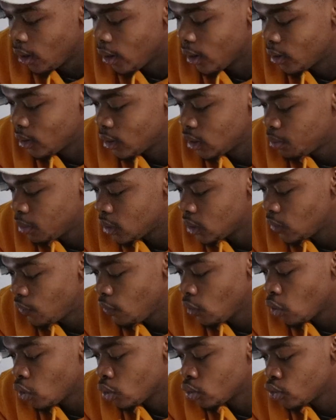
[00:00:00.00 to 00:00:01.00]
are there
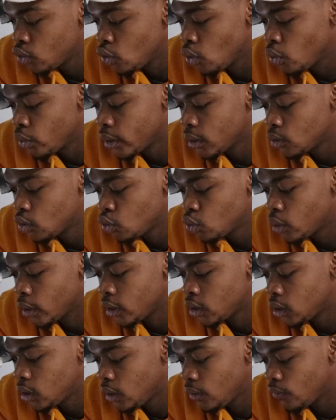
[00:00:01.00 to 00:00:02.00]
specific goals you're looking to
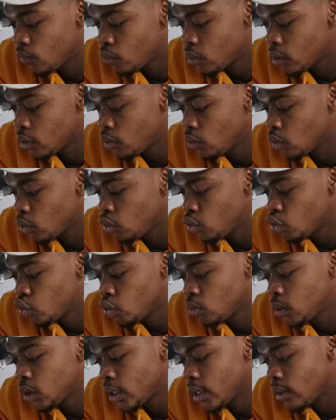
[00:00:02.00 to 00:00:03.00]
achieve with your
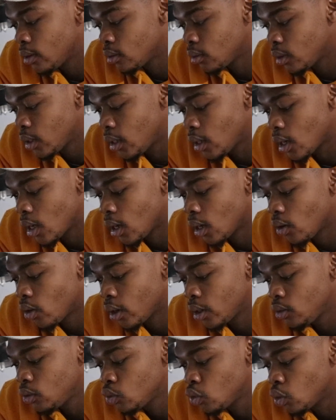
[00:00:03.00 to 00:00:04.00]
YouTube channel, and how
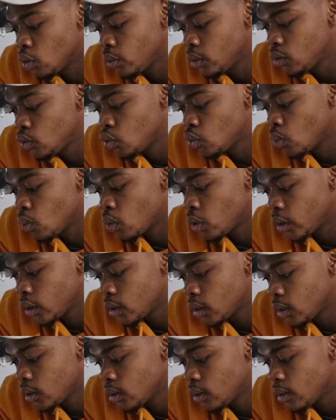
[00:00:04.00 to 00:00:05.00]
are you going to
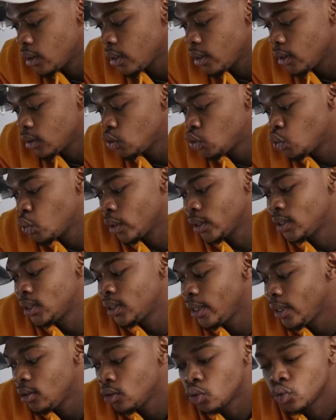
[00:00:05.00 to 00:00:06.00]
work to
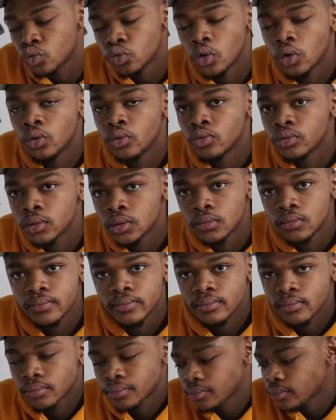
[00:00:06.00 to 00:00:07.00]
attain those goals?
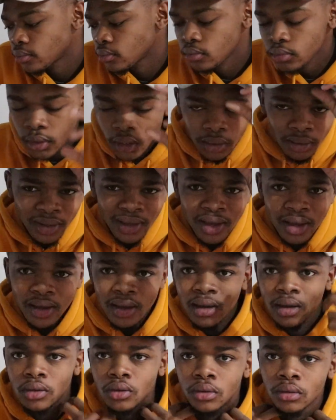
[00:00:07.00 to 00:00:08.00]

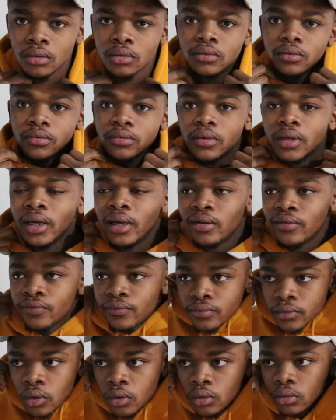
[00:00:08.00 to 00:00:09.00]
Yeah, yo, I
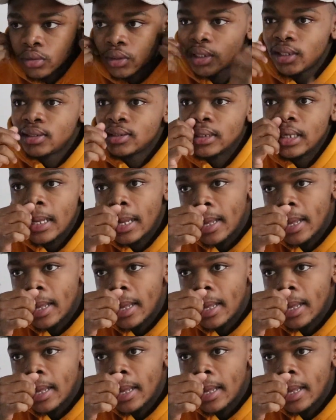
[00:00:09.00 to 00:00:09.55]
have goals, guys.